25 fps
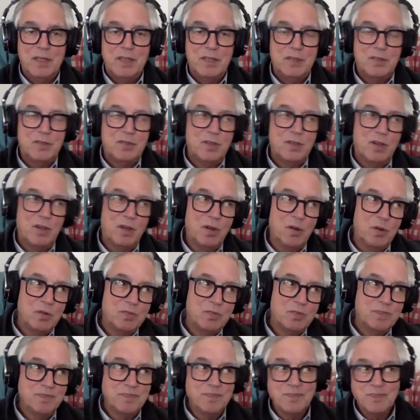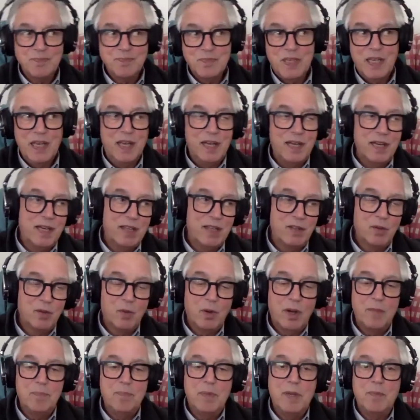So we had to get the
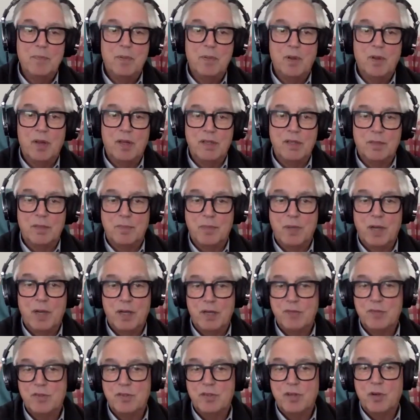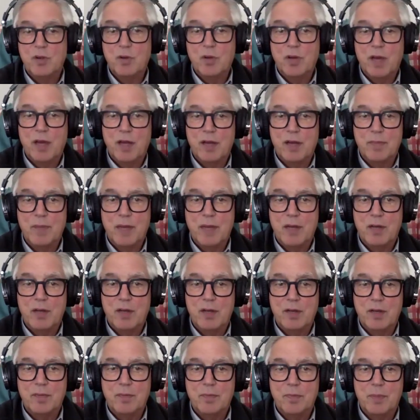right people on the bus, no doubt
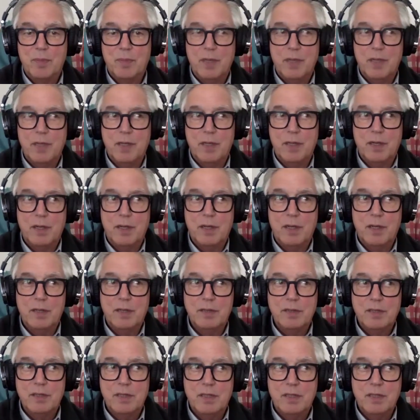about it. But uh,